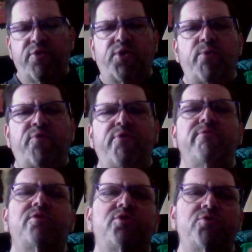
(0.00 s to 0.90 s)

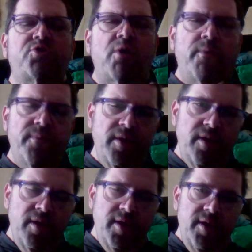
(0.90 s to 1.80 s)
refused to do so.
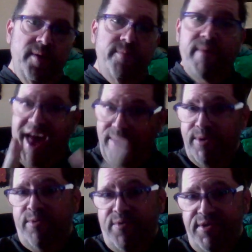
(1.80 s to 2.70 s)

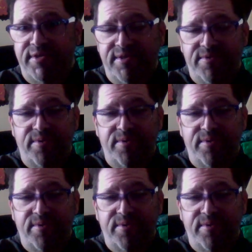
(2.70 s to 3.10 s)
Management